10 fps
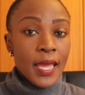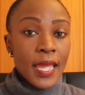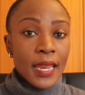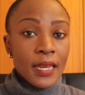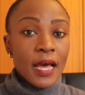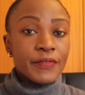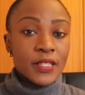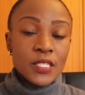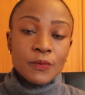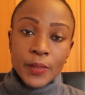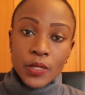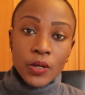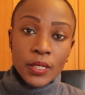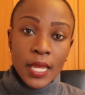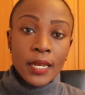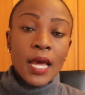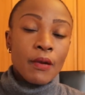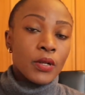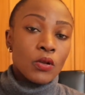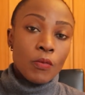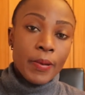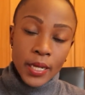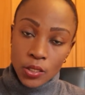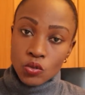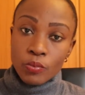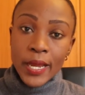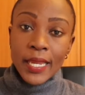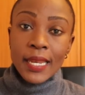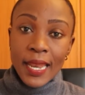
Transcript: and after this period then i will go back to my